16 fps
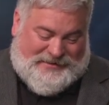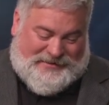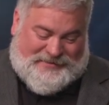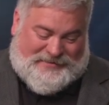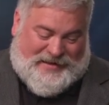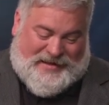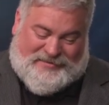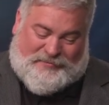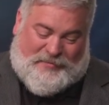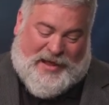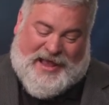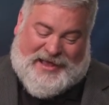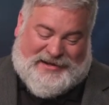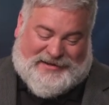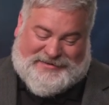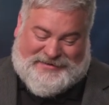He's as
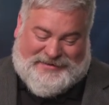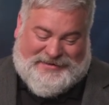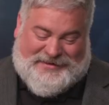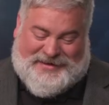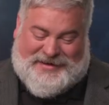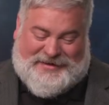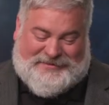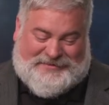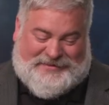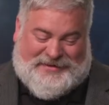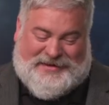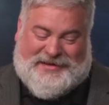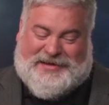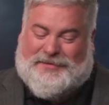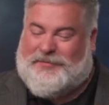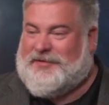panicked as
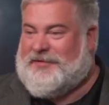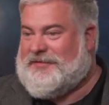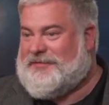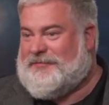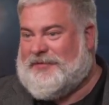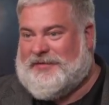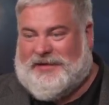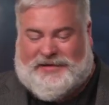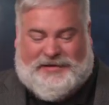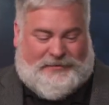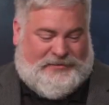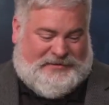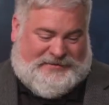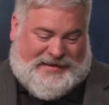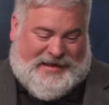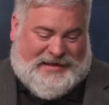Hiccup is when they come
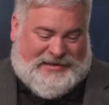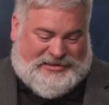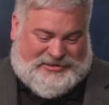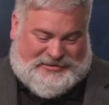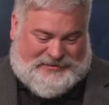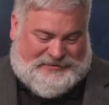detached,